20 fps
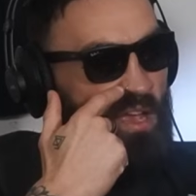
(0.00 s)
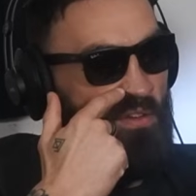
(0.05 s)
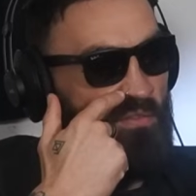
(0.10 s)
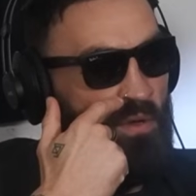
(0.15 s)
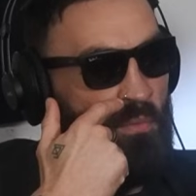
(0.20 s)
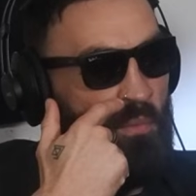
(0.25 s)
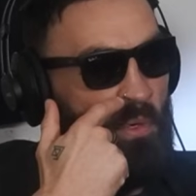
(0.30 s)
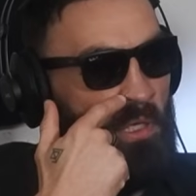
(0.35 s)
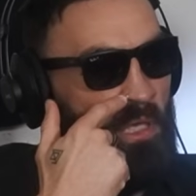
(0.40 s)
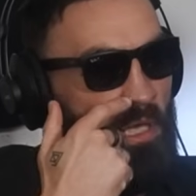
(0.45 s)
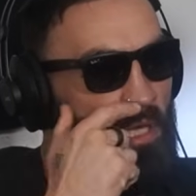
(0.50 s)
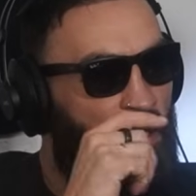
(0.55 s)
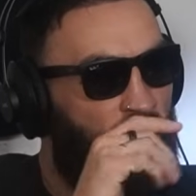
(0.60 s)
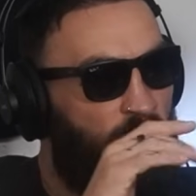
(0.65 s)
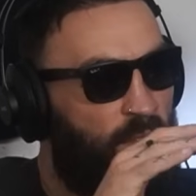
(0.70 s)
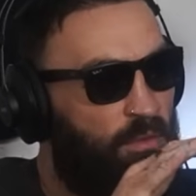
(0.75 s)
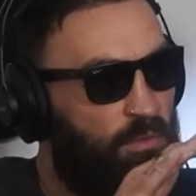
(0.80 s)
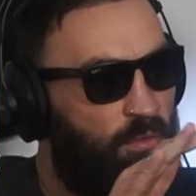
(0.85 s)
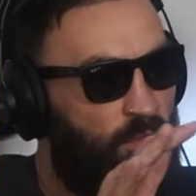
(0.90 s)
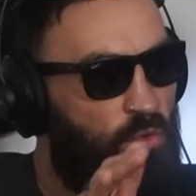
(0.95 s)
everybody
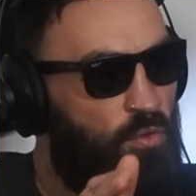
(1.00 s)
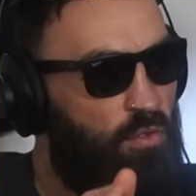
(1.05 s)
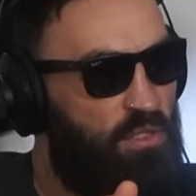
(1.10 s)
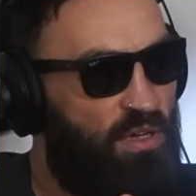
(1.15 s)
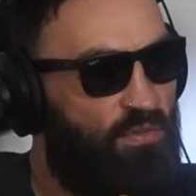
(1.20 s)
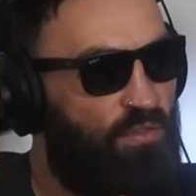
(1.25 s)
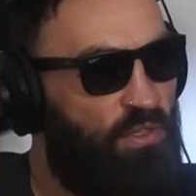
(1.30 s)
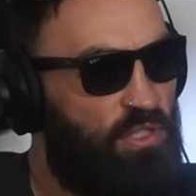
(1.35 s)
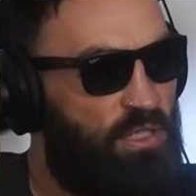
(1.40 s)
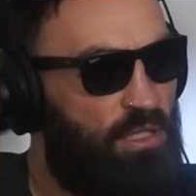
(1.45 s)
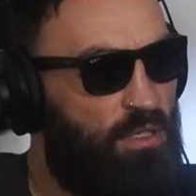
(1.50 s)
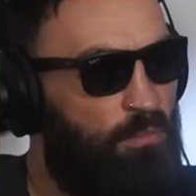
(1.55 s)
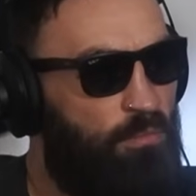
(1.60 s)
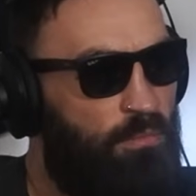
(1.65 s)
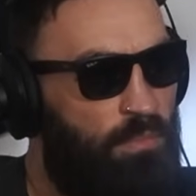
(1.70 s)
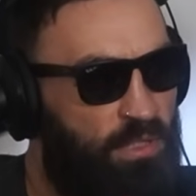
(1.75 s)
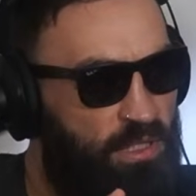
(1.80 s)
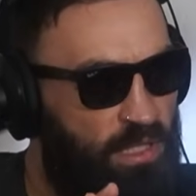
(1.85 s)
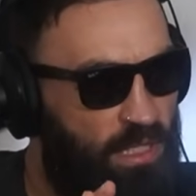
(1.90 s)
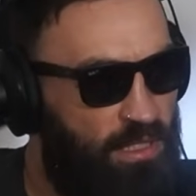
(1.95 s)
who's ever seen him
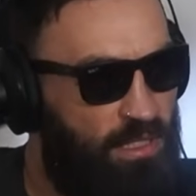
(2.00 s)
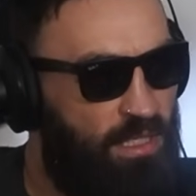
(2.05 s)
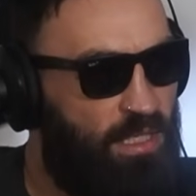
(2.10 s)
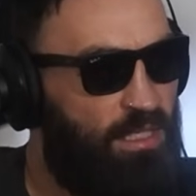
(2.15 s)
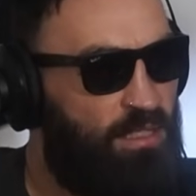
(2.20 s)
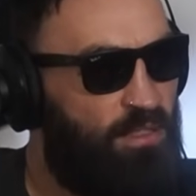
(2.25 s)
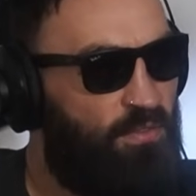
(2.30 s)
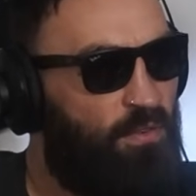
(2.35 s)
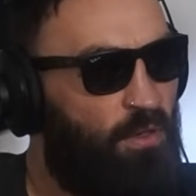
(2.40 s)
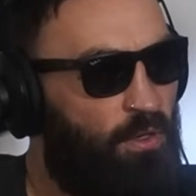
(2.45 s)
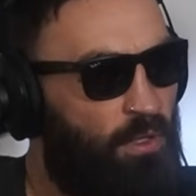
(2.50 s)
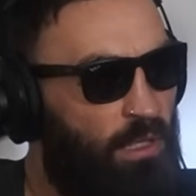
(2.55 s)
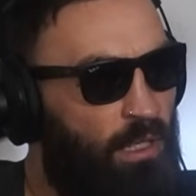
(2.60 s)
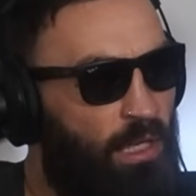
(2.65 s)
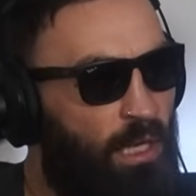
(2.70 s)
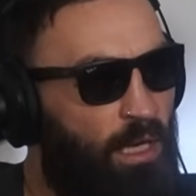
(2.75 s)
says he's the fucking